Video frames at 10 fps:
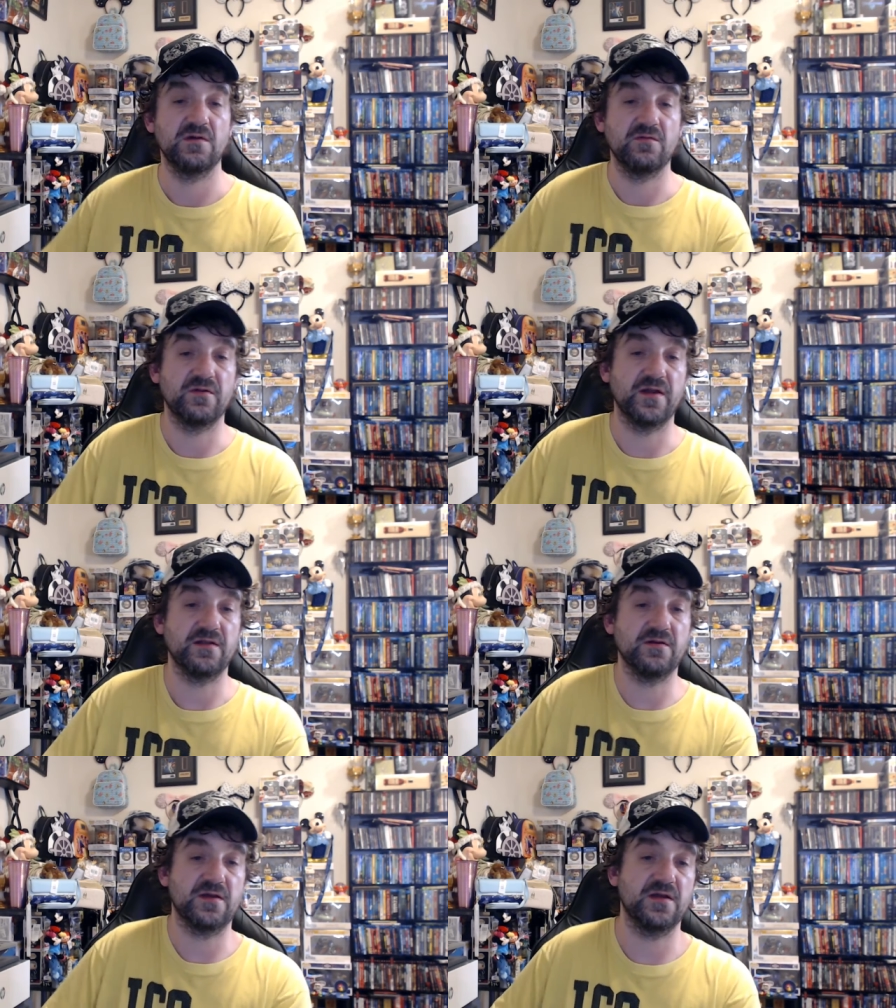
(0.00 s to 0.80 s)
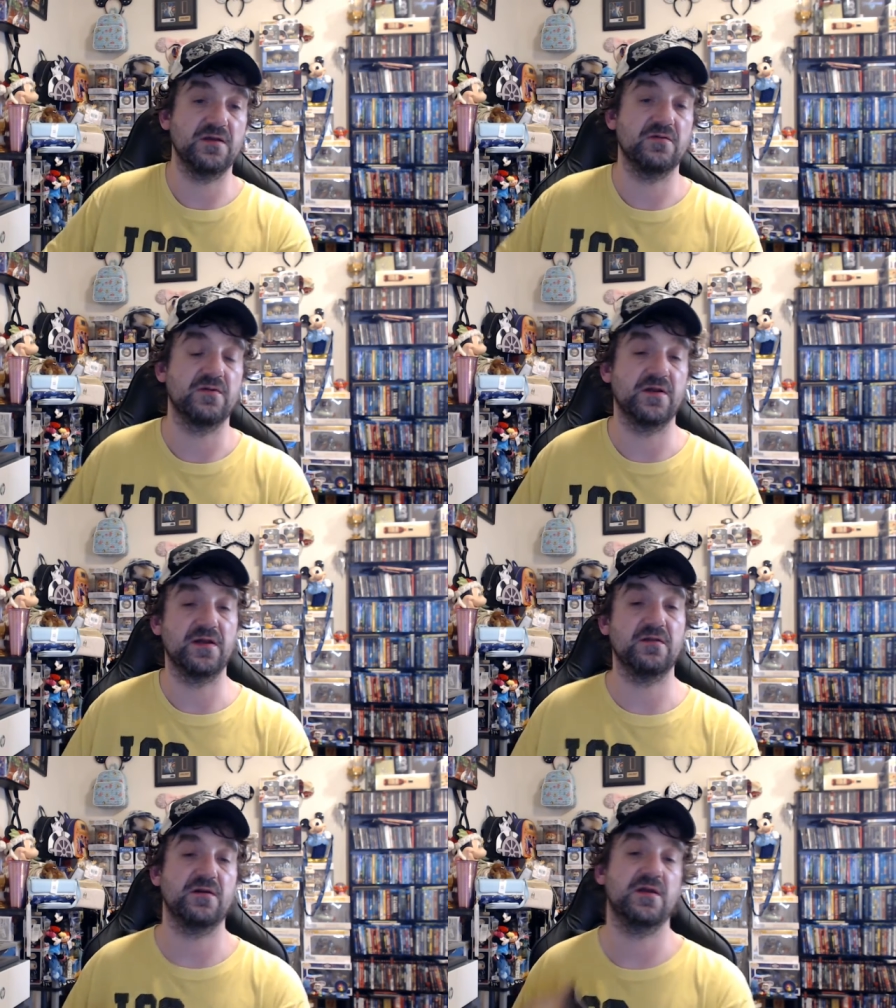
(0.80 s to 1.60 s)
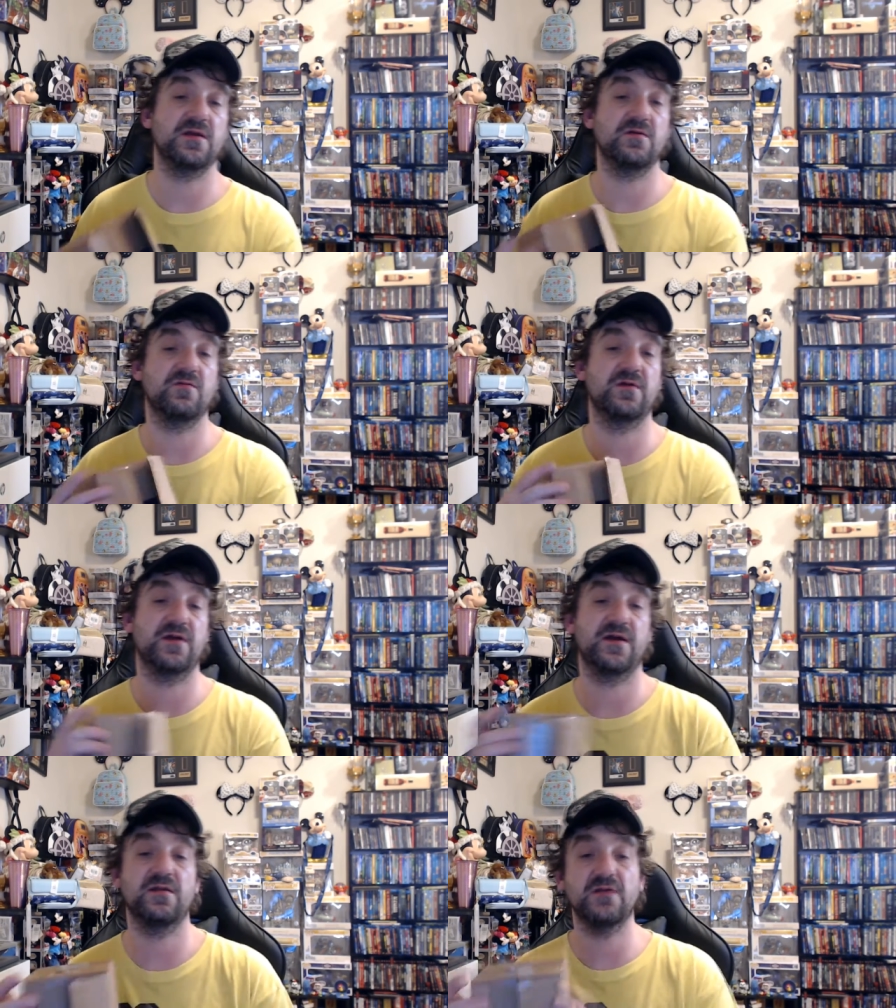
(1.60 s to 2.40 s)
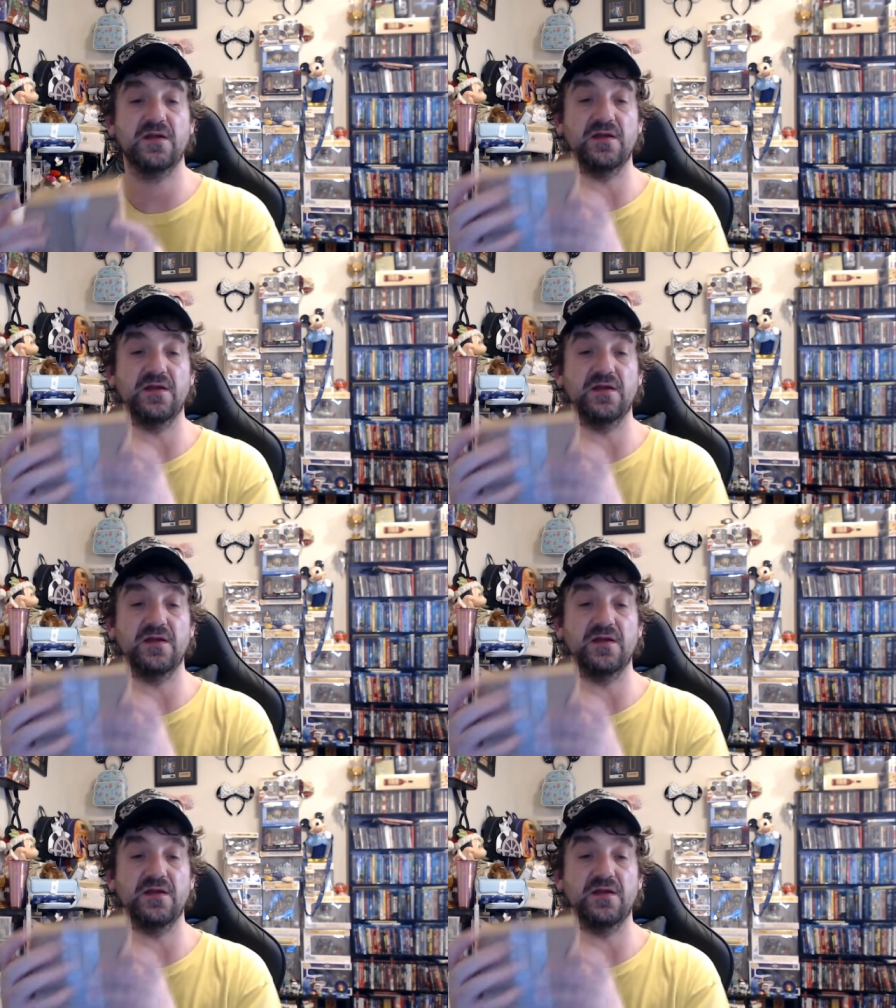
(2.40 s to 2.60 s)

We're not looking, we're not looking, we're not looking.